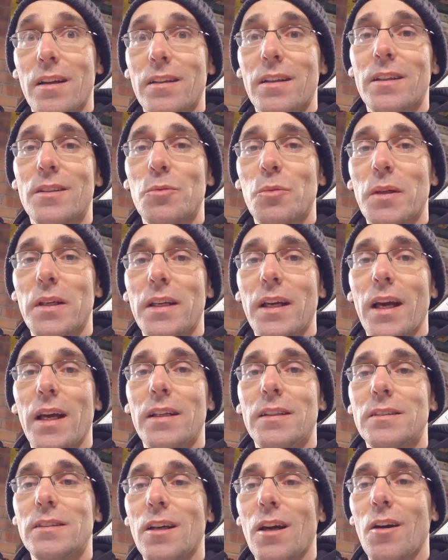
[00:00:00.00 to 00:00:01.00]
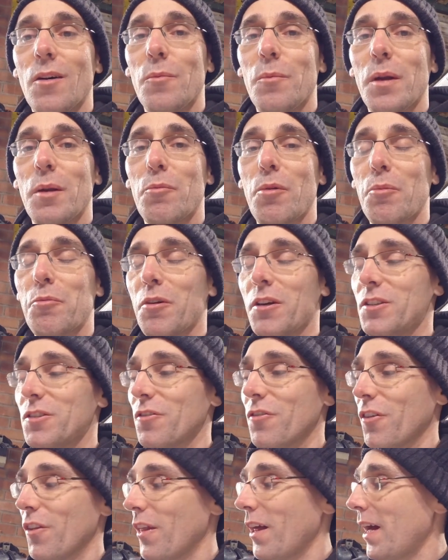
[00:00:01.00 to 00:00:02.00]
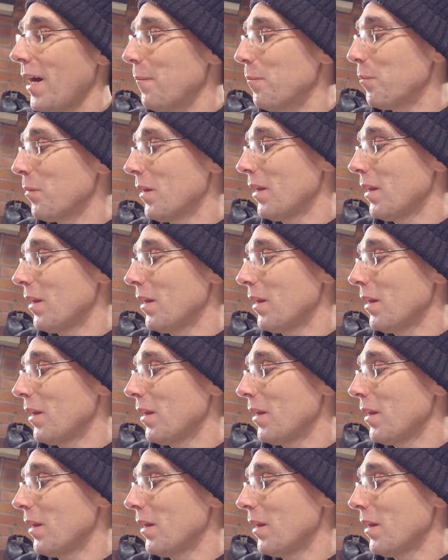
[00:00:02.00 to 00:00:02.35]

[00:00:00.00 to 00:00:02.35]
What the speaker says: this weekend, so a bit of preparation for that.